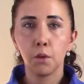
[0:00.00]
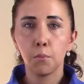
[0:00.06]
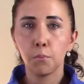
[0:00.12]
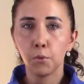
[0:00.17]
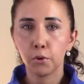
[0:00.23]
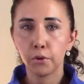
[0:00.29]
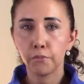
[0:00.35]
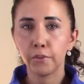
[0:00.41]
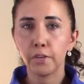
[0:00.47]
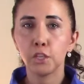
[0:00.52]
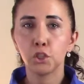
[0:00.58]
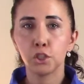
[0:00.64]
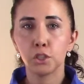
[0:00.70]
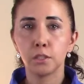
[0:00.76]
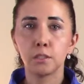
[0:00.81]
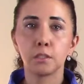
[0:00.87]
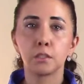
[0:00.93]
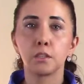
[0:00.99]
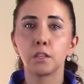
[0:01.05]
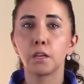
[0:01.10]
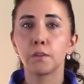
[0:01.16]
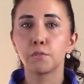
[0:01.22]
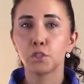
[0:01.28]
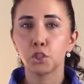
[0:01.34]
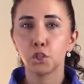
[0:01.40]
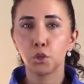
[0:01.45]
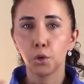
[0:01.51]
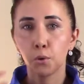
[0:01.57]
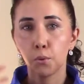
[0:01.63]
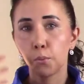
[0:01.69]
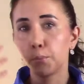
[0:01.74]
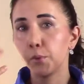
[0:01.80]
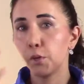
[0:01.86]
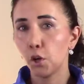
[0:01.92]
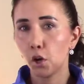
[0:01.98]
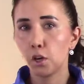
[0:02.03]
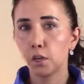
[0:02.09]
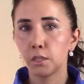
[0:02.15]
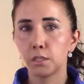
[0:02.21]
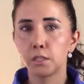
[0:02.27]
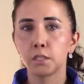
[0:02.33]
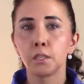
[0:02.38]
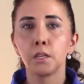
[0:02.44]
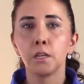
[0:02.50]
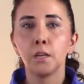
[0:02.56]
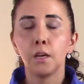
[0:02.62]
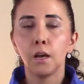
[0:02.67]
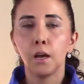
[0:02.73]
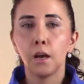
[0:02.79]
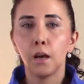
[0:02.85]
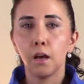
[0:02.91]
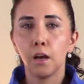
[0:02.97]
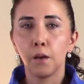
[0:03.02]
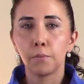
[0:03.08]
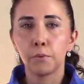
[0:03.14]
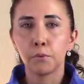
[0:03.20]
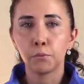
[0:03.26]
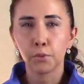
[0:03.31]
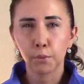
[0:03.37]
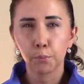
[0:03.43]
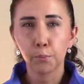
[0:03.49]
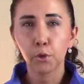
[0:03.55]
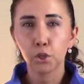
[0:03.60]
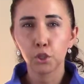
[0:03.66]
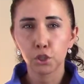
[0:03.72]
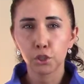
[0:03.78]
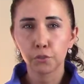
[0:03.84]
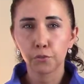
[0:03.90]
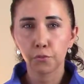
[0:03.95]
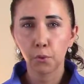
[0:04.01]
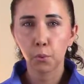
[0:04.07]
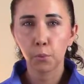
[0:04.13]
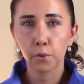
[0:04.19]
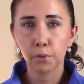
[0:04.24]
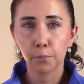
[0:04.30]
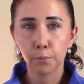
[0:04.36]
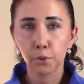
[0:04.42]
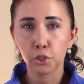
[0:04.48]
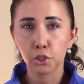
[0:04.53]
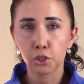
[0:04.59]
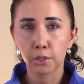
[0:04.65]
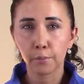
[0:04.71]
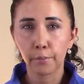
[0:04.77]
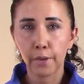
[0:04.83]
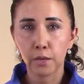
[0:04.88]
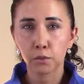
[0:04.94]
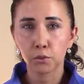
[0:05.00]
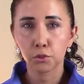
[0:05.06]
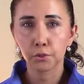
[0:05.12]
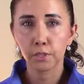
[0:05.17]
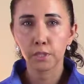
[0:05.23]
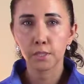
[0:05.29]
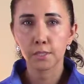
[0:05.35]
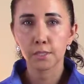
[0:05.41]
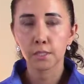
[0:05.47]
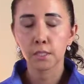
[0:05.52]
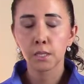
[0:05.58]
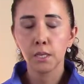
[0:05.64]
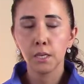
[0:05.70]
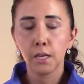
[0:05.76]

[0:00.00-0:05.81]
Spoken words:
motivation, loves to go beyond and really push forward and push the boundaries.